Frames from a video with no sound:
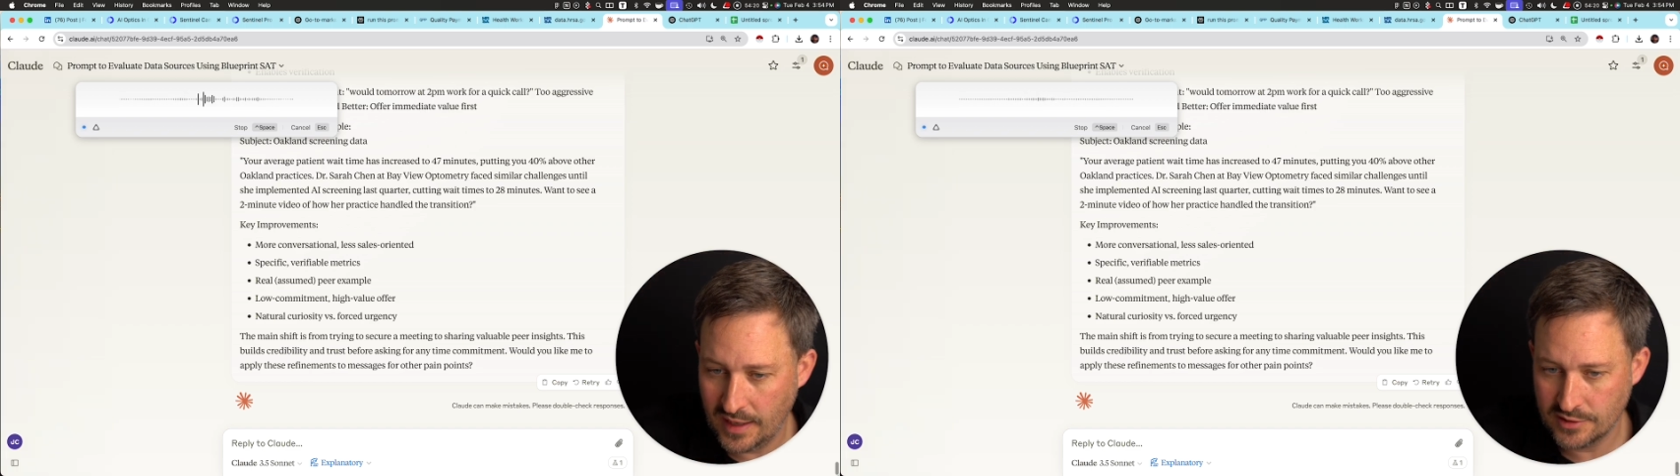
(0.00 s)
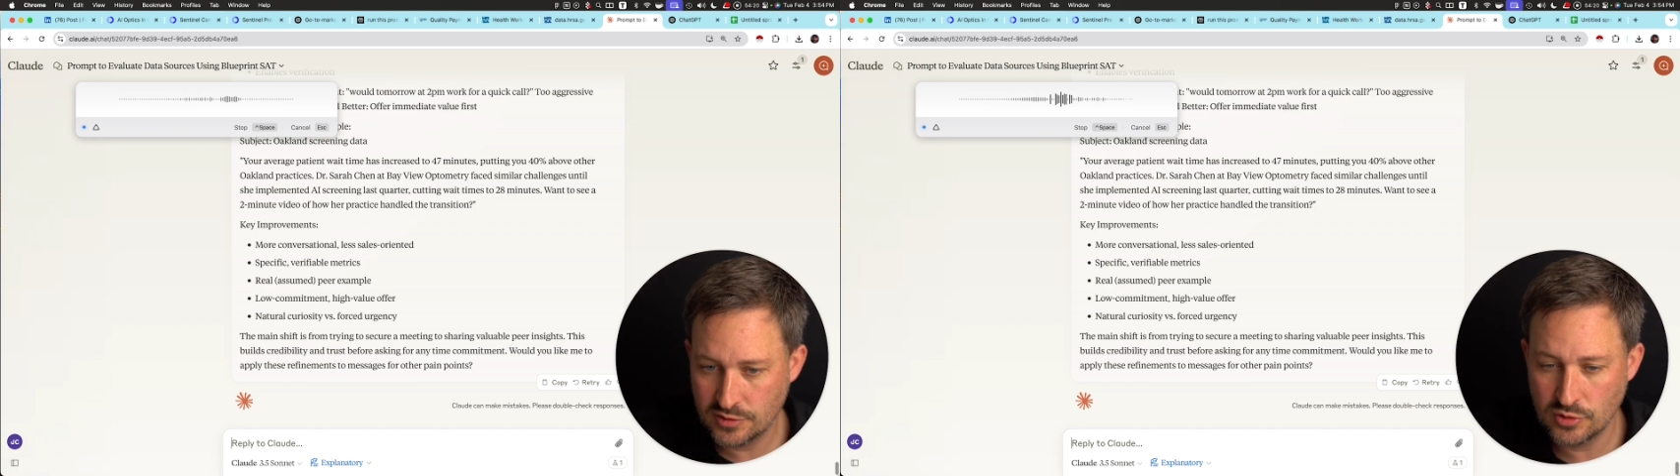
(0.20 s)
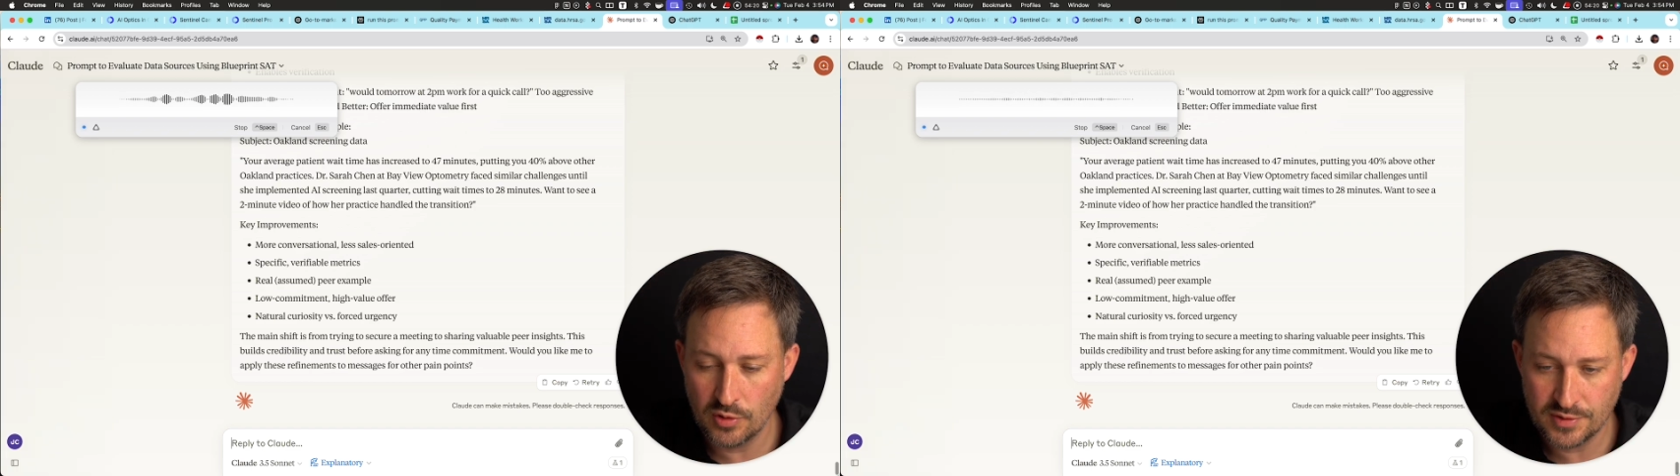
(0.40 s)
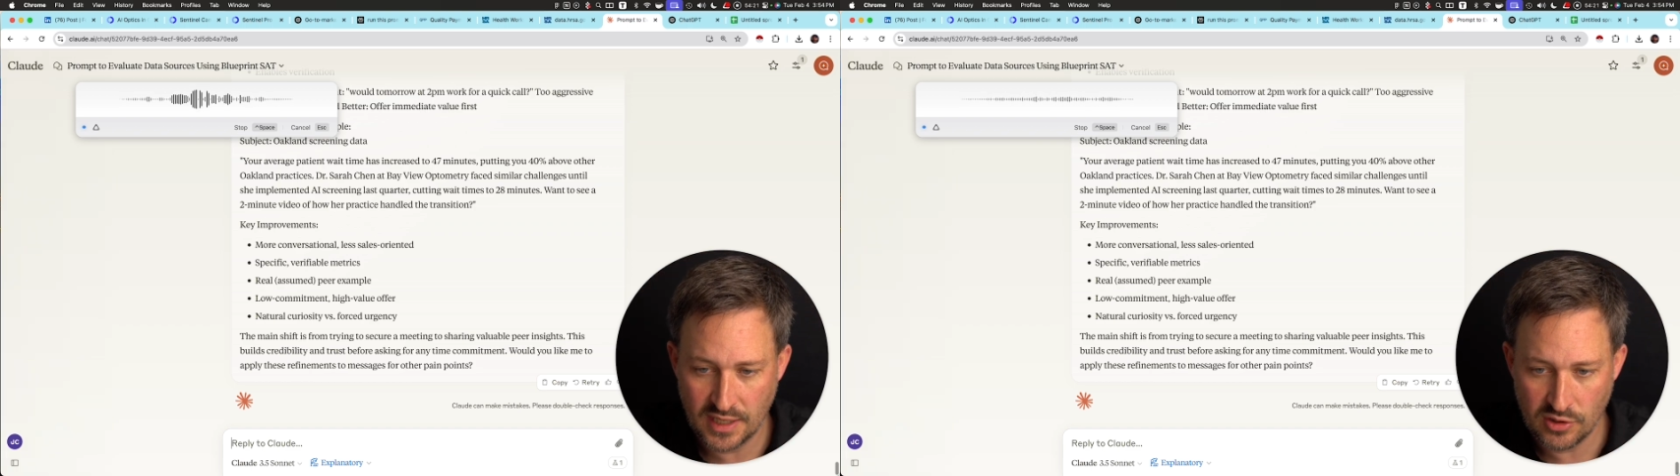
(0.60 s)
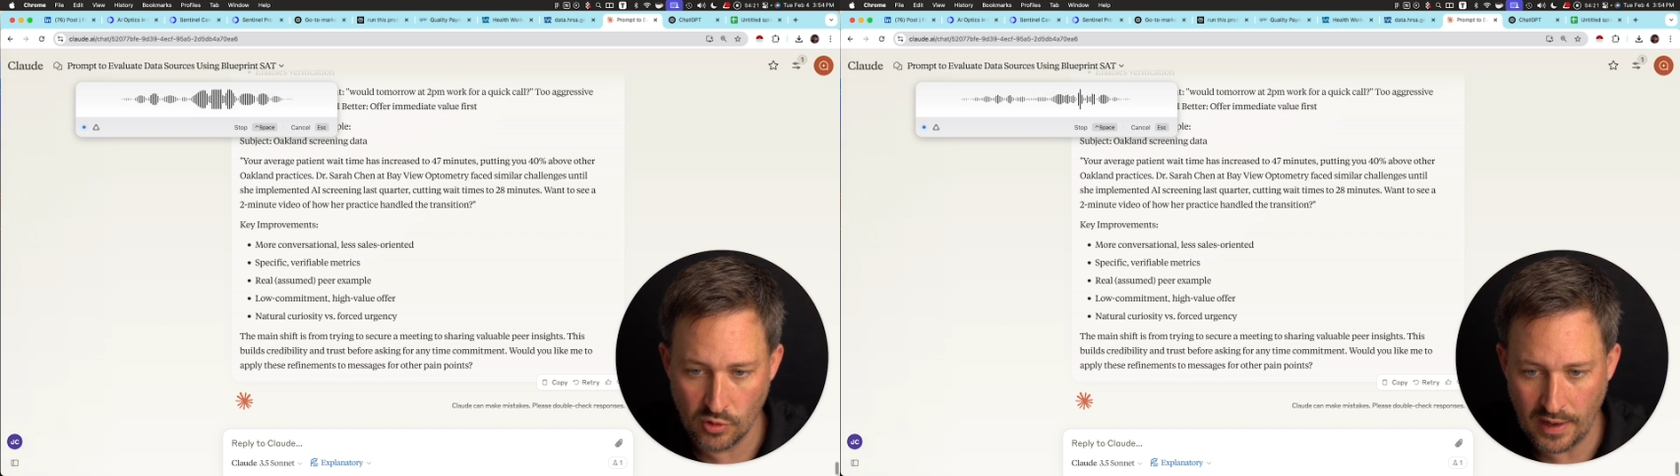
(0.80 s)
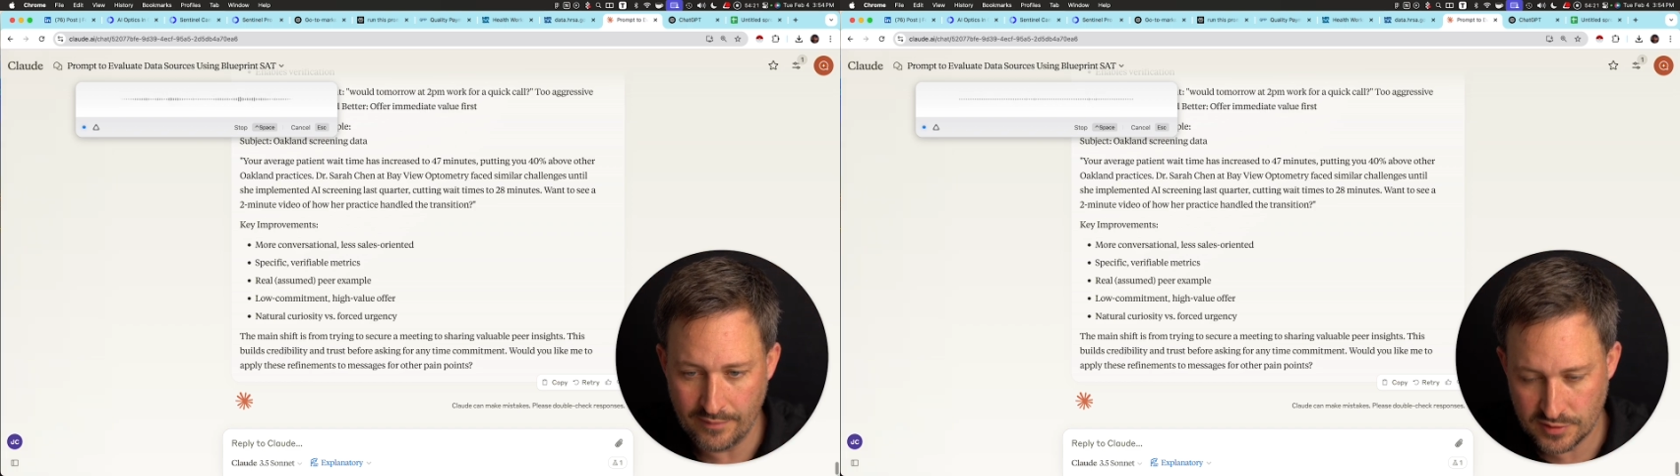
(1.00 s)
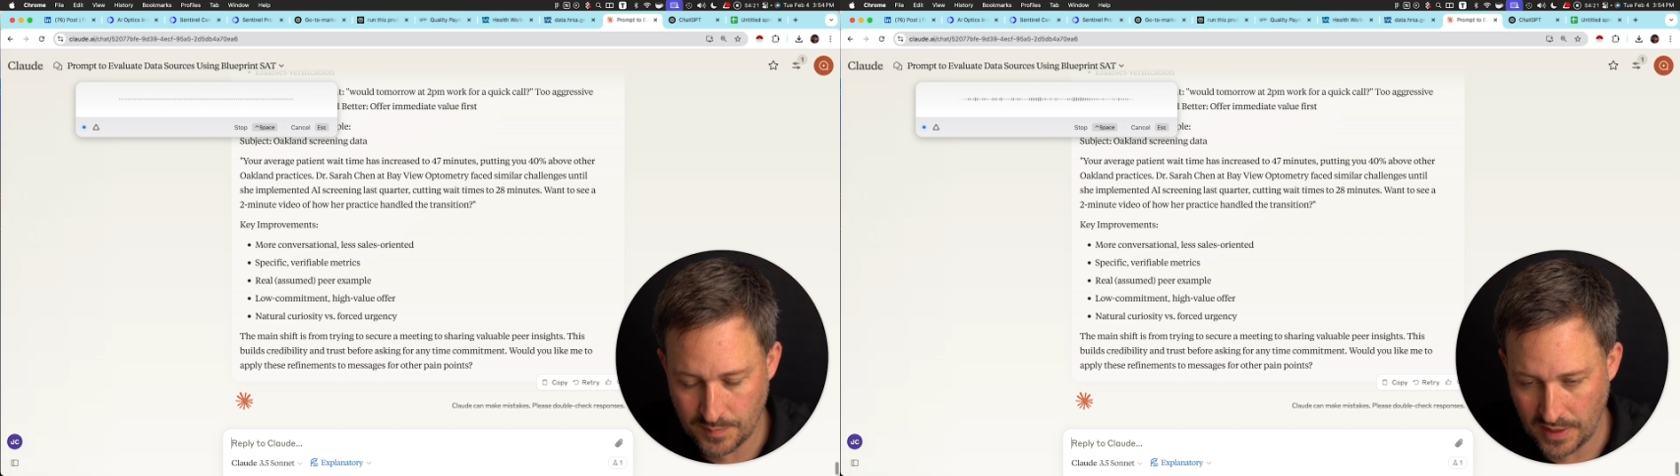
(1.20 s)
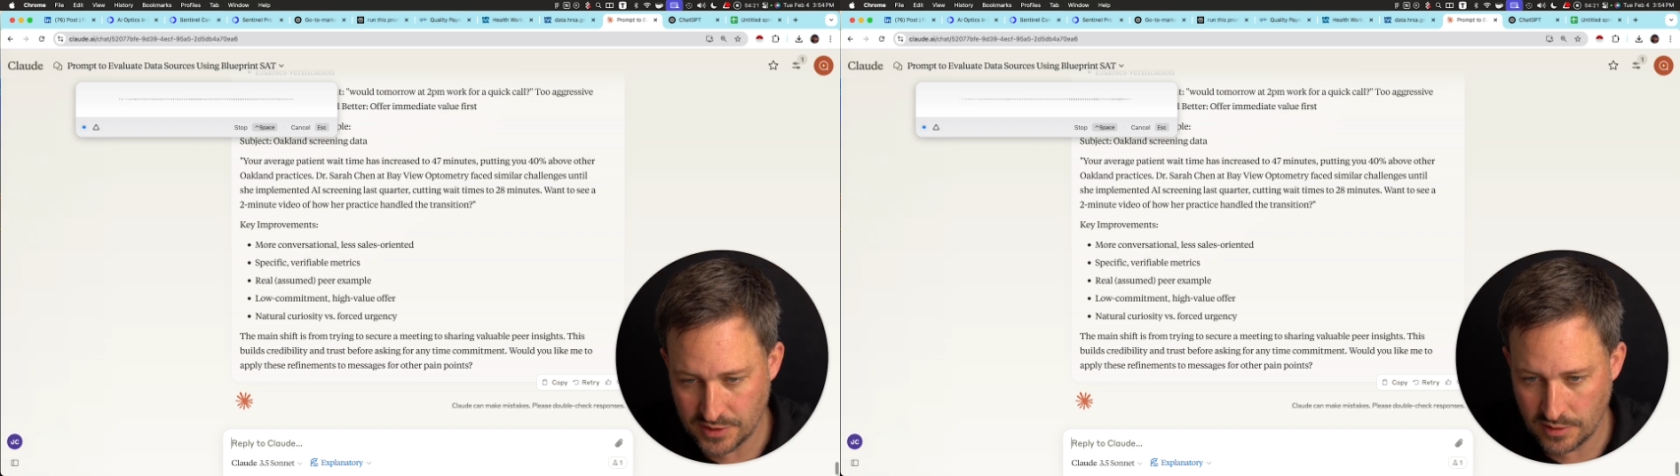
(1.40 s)
So don't say your average
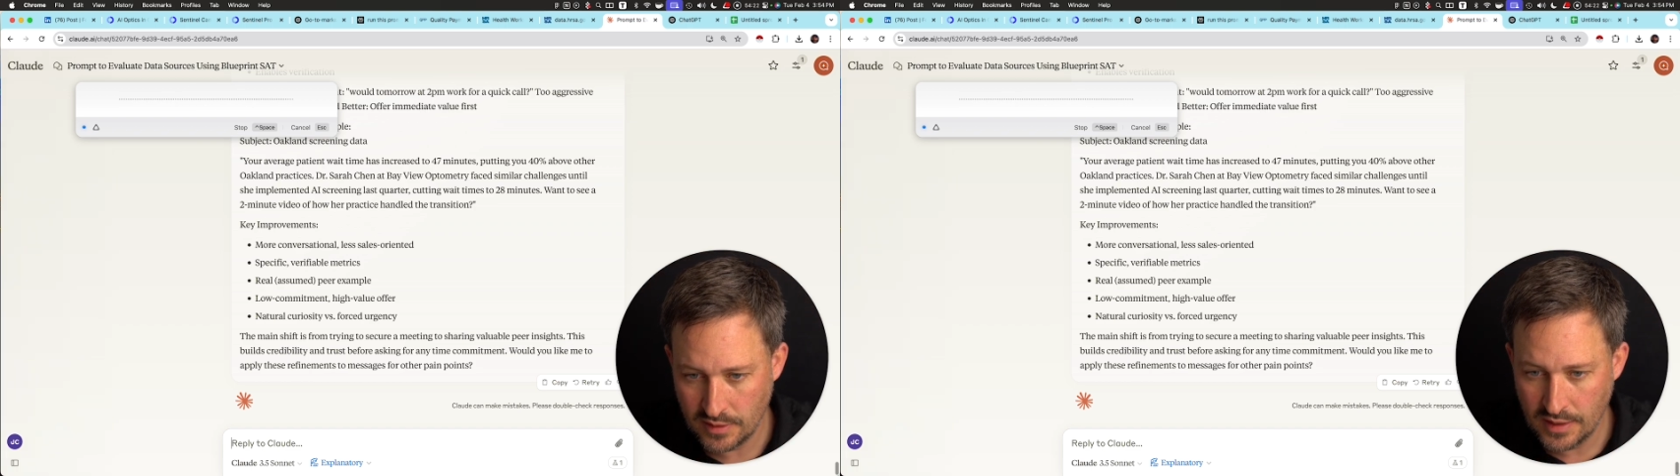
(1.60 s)
patient,